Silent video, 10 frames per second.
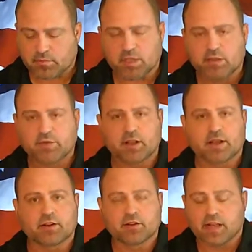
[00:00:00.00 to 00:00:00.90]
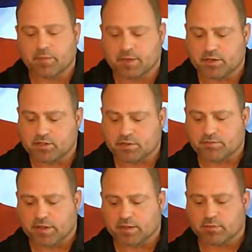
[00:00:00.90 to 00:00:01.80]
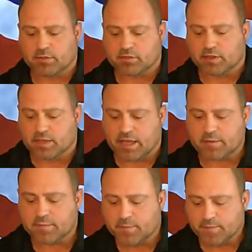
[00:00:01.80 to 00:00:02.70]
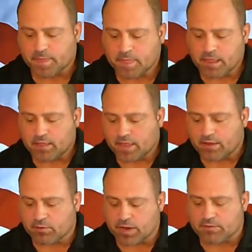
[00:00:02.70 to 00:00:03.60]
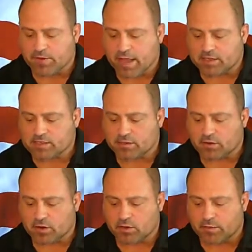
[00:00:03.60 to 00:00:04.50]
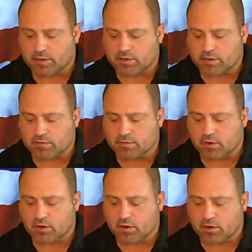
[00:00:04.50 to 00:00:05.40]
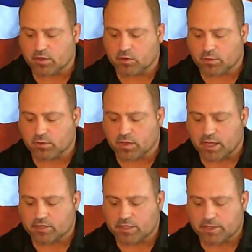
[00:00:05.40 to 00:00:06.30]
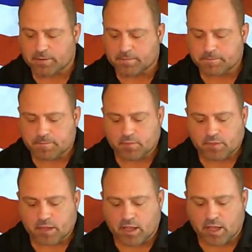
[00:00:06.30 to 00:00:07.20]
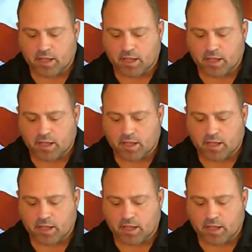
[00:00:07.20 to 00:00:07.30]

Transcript: Give you a lot of good ammunition to fight liberals on that. They have great facts and arguable logic. I